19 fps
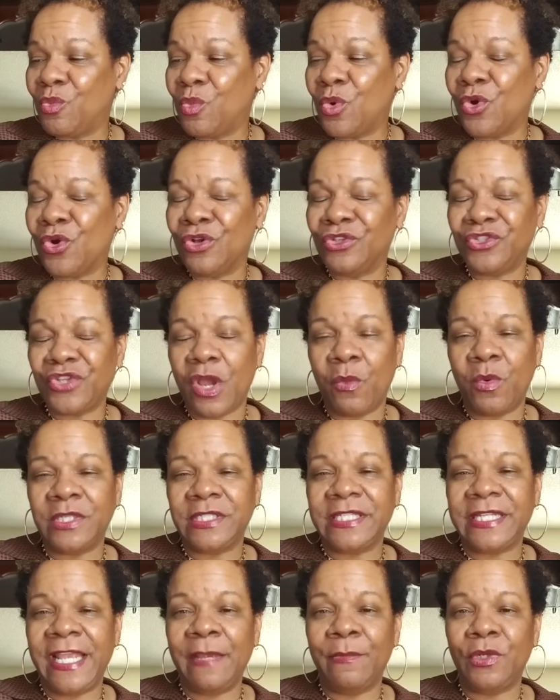were, so I
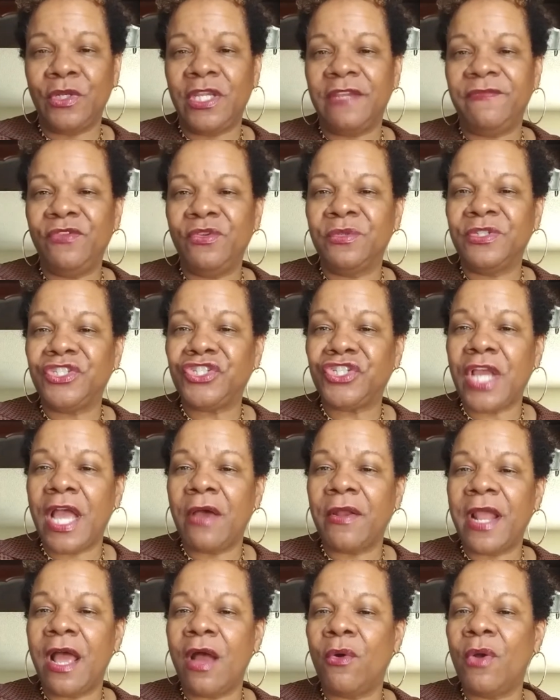wasn't able to give you a
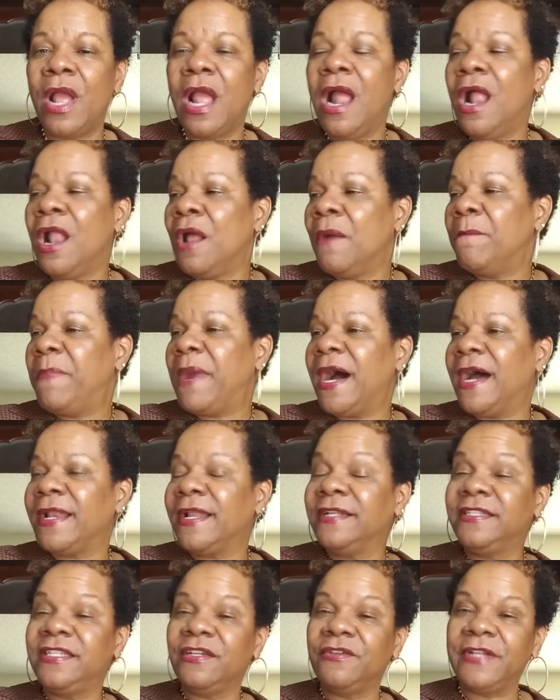shout out. But
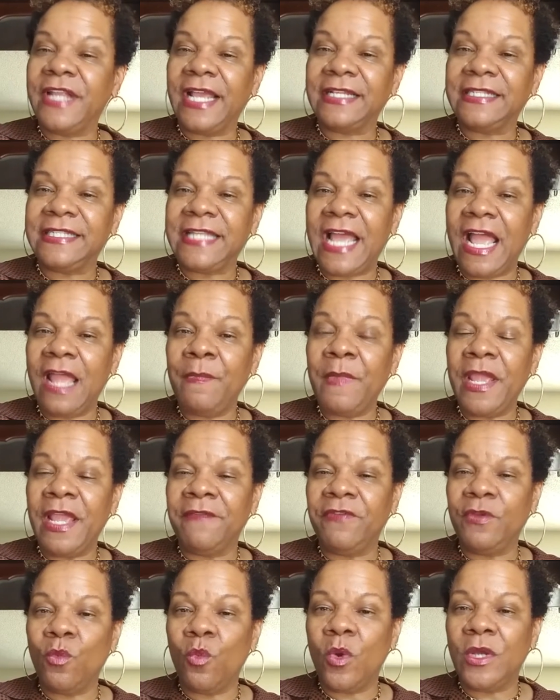until next time,
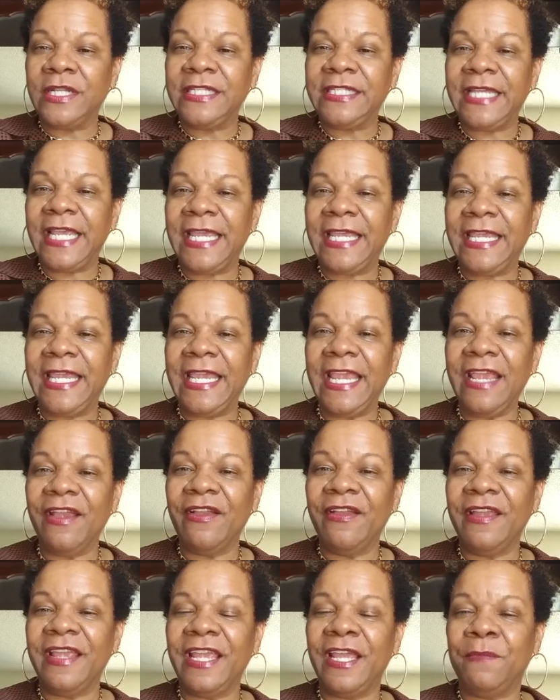everyone take
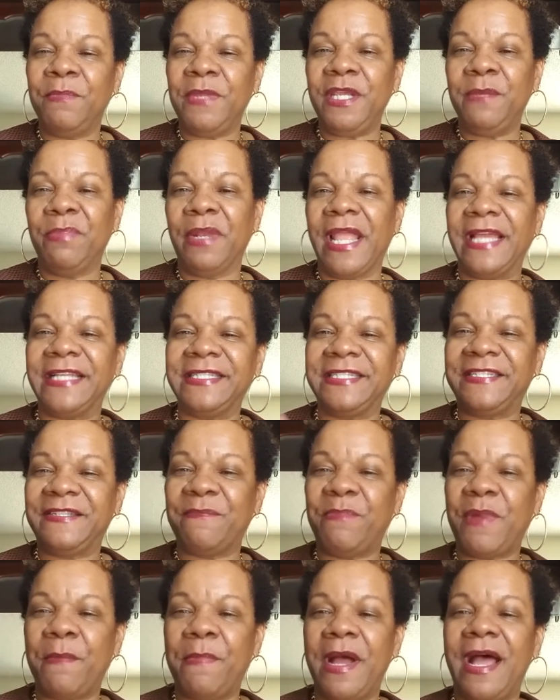care and be blessed.
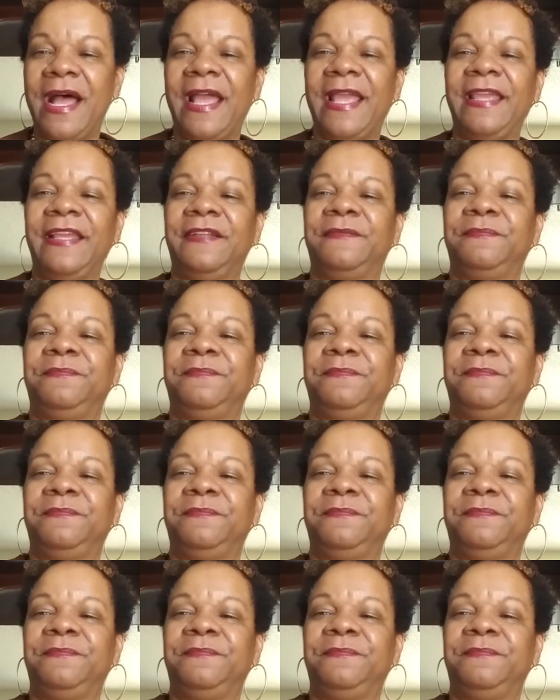Bye-bye.